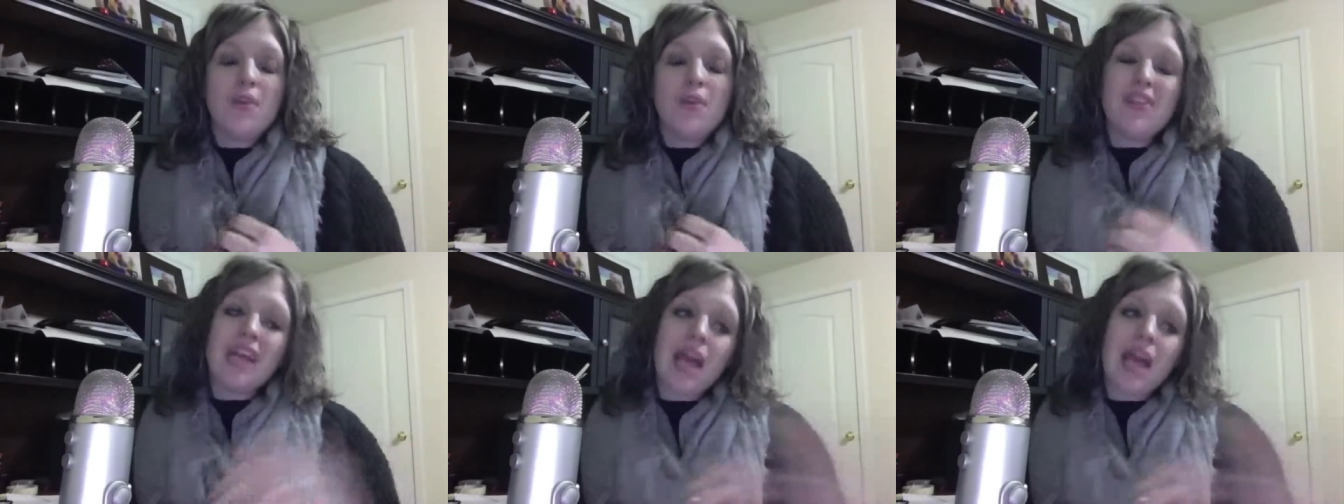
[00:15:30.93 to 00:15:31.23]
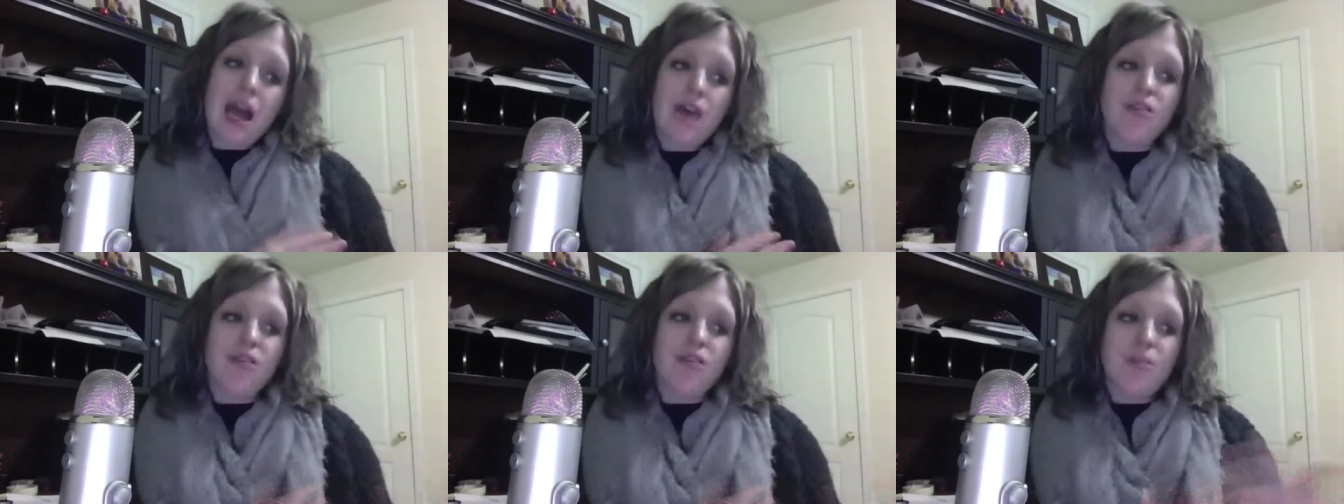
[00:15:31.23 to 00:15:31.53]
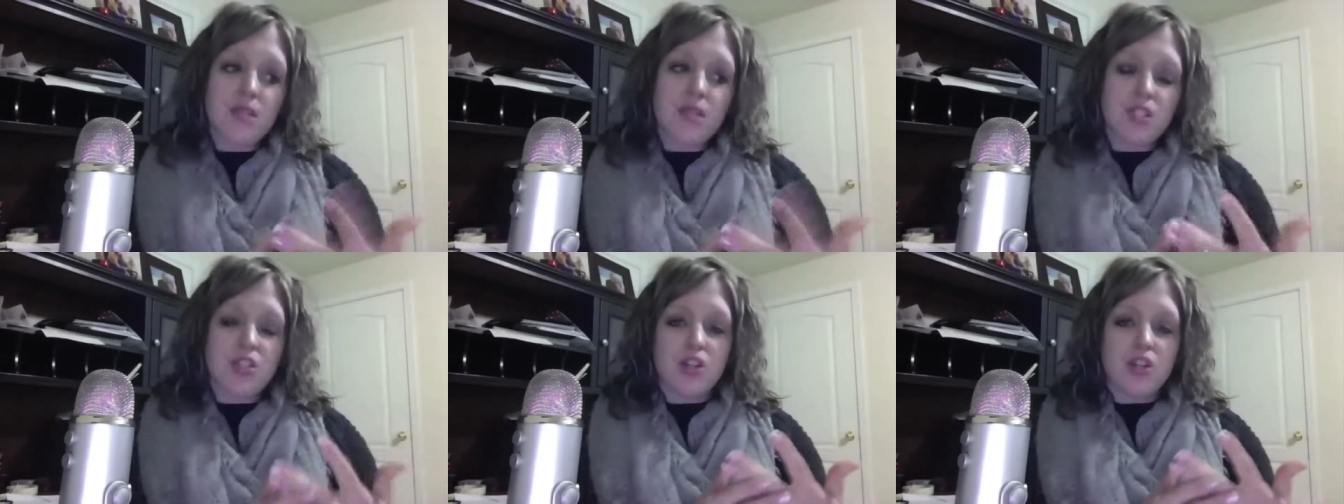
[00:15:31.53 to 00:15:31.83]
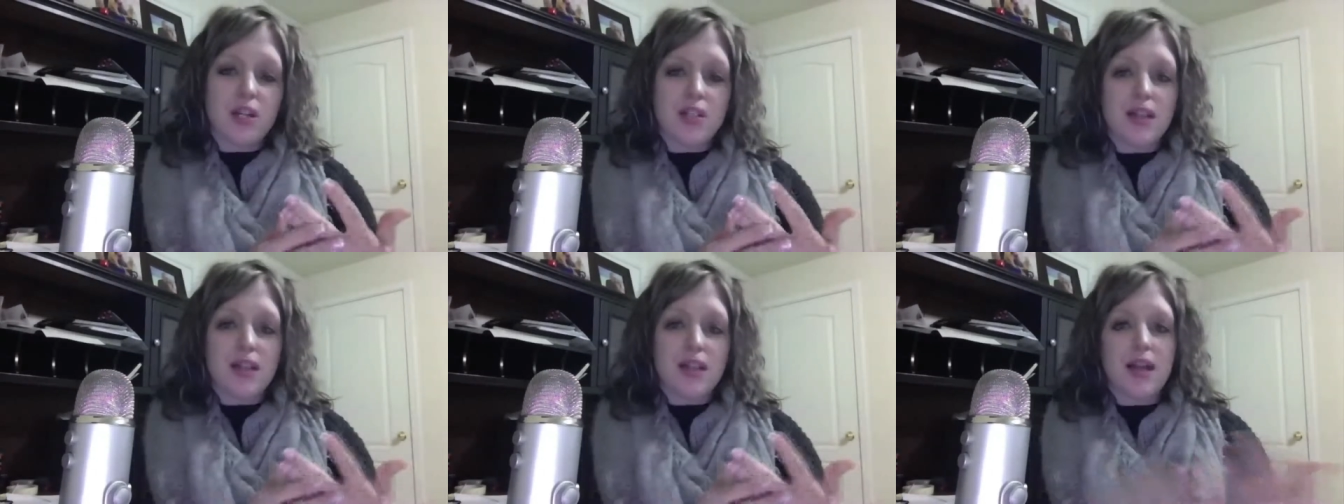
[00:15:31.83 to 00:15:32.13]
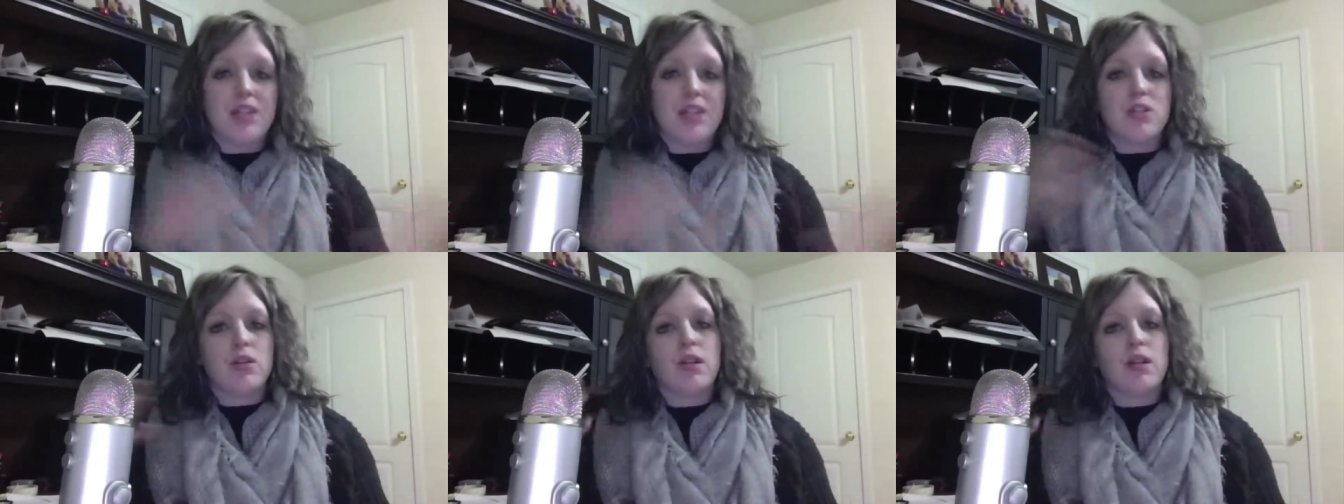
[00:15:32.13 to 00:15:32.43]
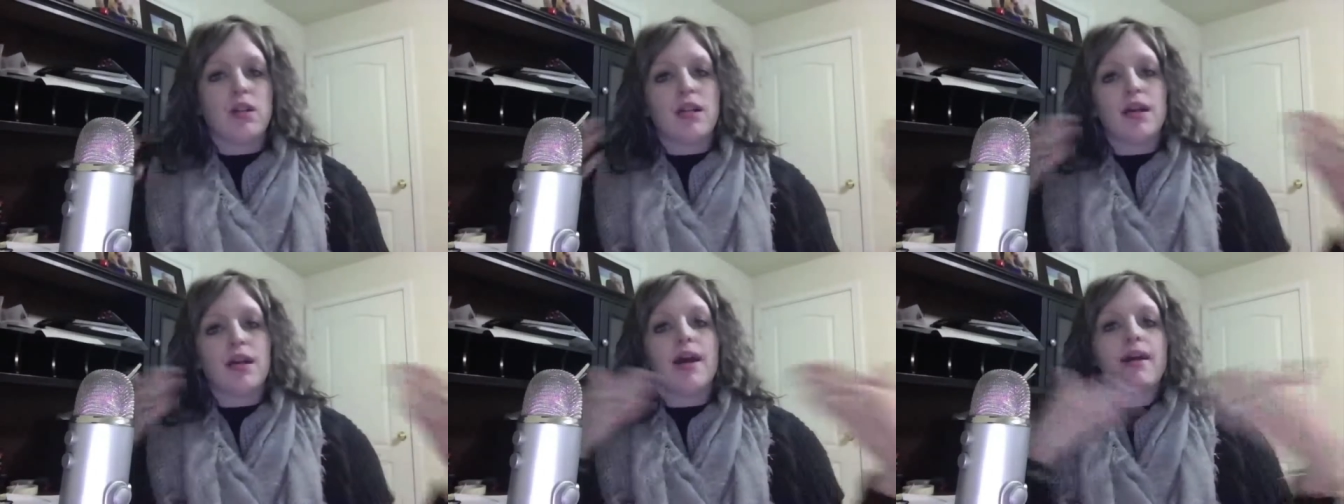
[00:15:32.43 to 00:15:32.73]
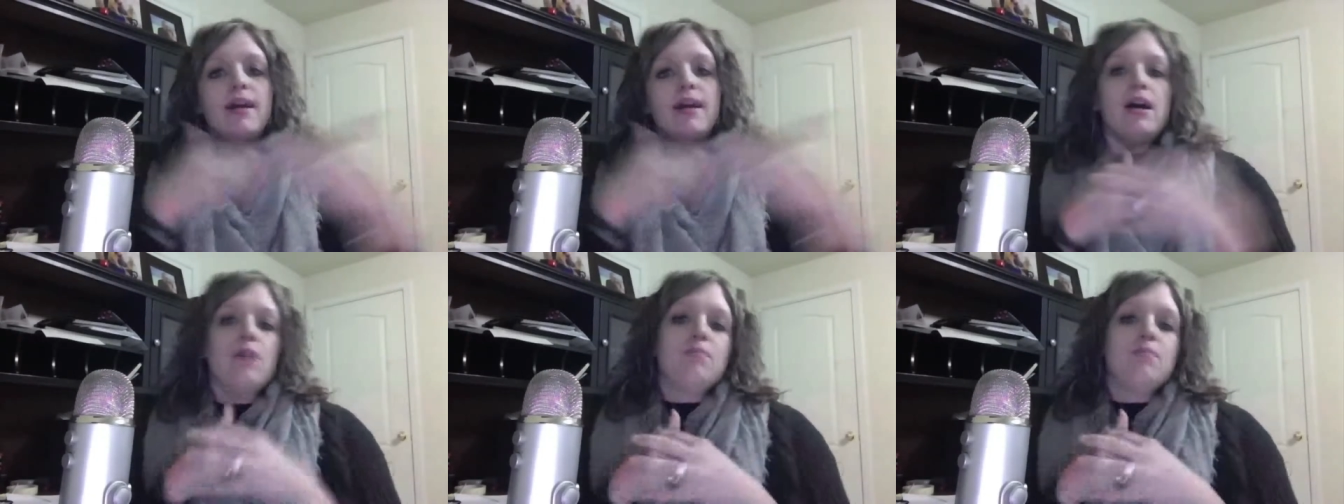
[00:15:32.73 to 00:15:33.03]
but they have the business transactional and it
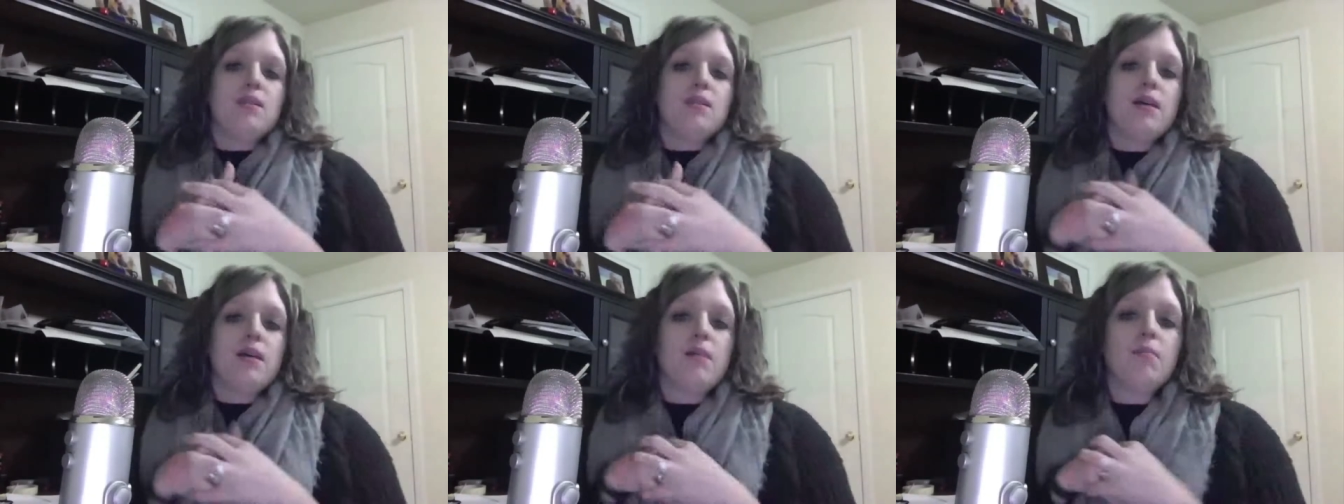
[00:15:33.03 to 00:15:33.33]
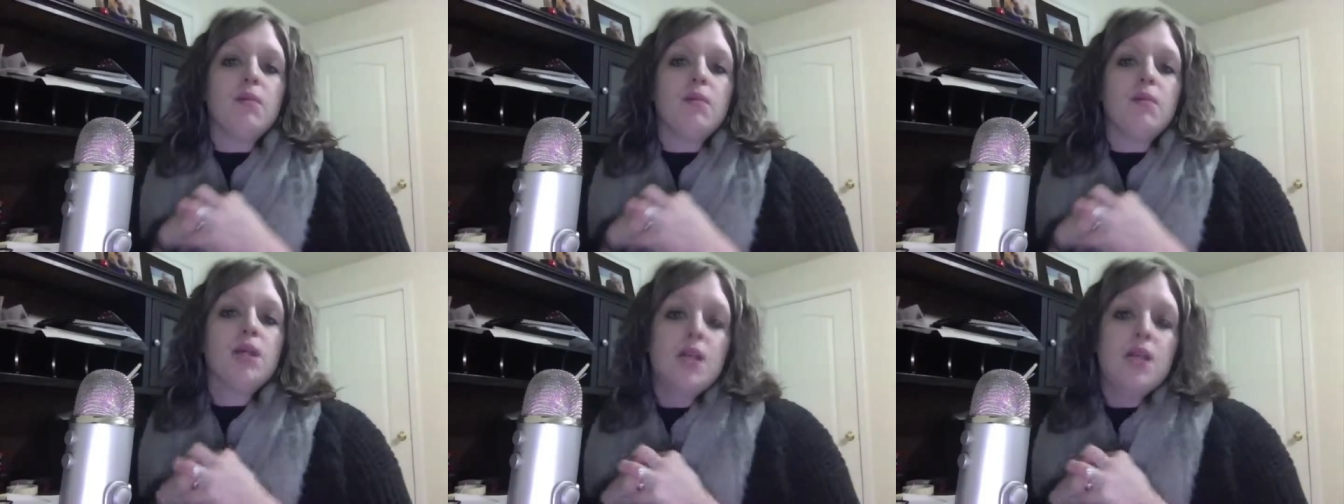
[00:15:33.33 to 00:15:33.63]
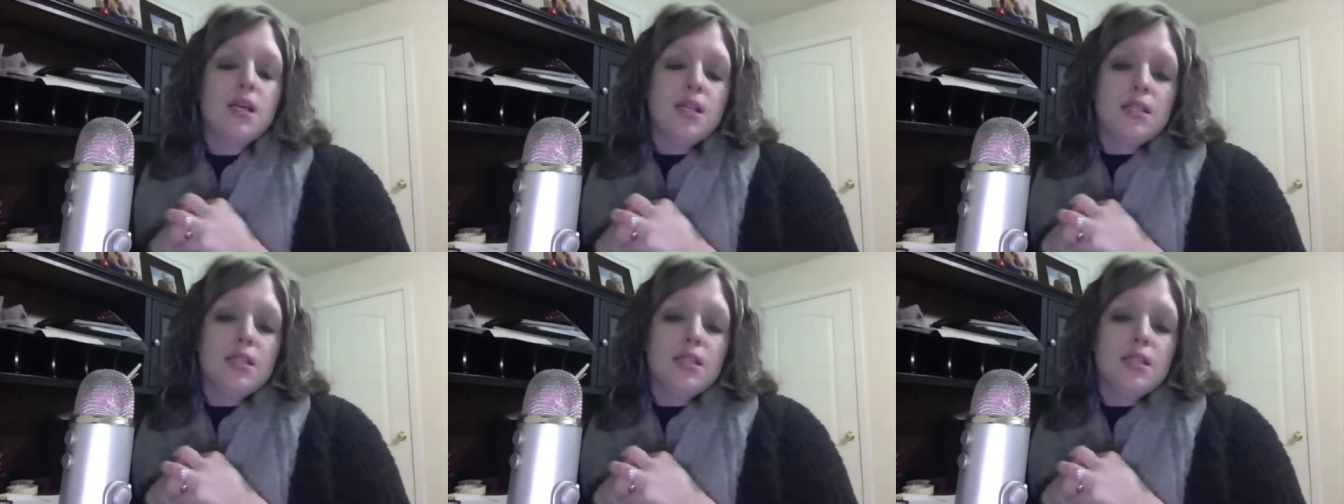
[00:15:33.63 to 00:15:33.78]
kind of helps them